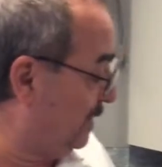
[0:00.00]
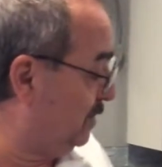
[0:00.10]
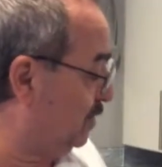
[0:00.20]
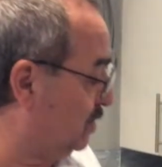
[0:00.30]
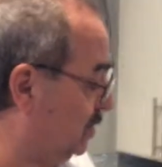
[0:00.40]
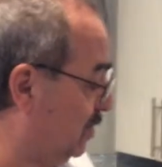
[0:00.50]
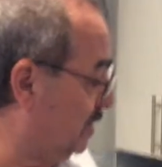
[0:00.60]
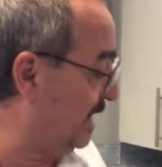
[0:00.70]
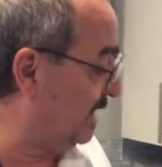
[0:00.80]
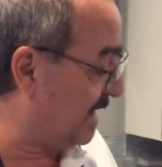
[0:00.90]
You could do with
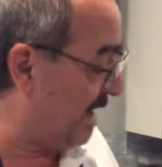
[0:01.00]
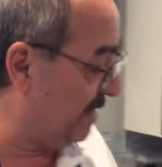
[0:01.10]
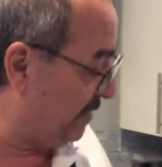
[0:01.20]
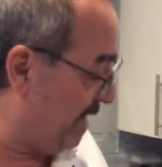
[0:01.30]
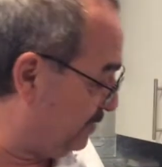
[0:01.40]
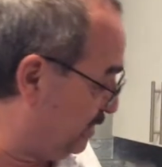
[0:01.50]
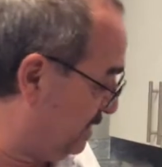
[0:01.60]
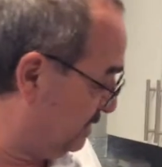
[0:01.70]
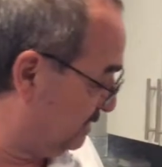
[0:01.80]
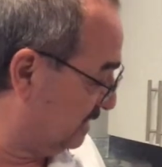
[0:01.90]
any kind of wrap.
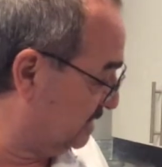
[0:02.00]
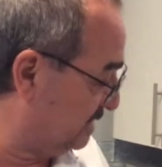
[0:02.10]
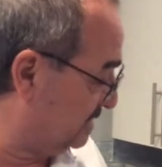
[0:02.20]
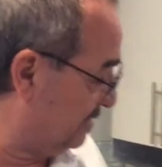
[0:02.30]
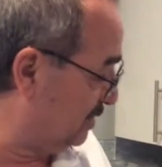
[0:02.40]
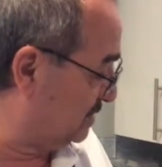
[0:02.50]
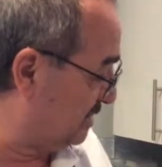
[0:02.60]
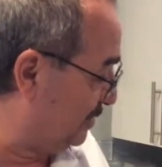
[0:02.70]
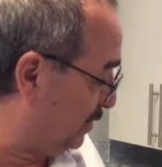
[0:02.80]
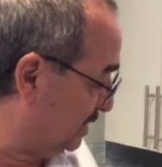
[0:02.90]
This is the most
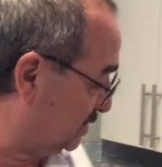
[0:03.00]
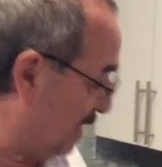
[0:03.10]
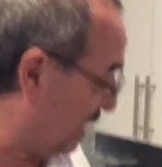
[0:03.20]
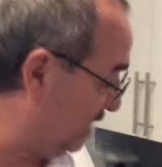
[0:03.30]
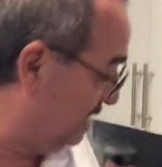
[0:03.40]
simplest way.